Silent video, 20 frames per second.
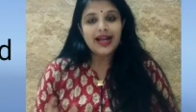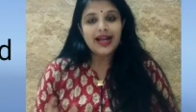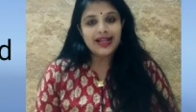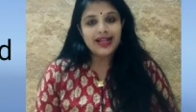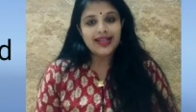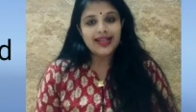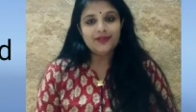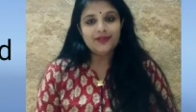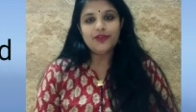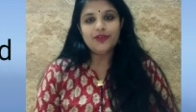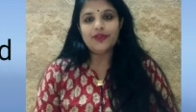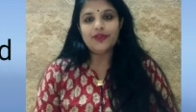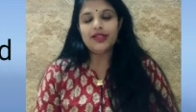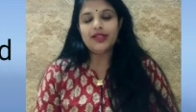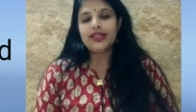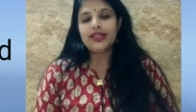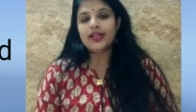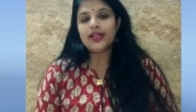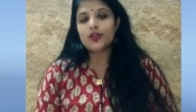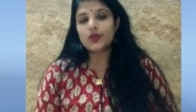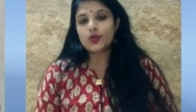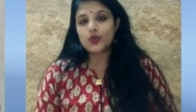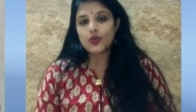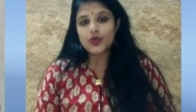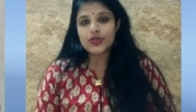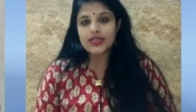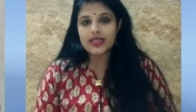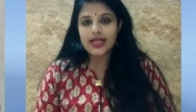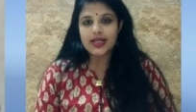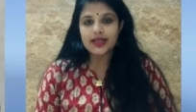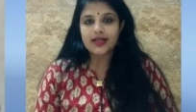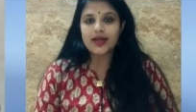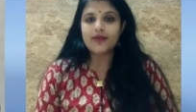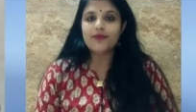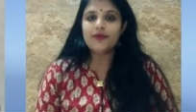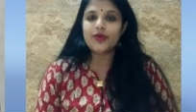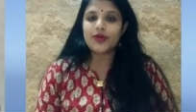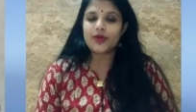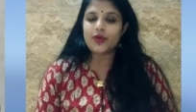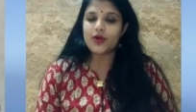Again, we will take two
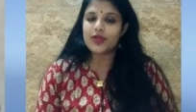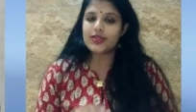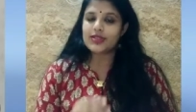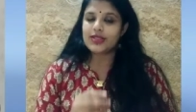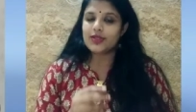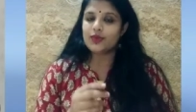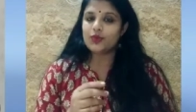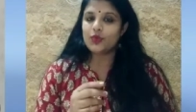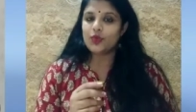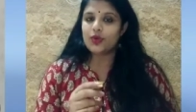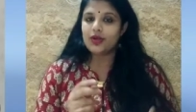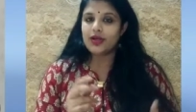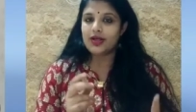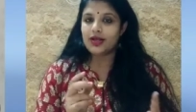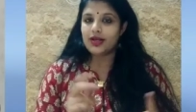setup because in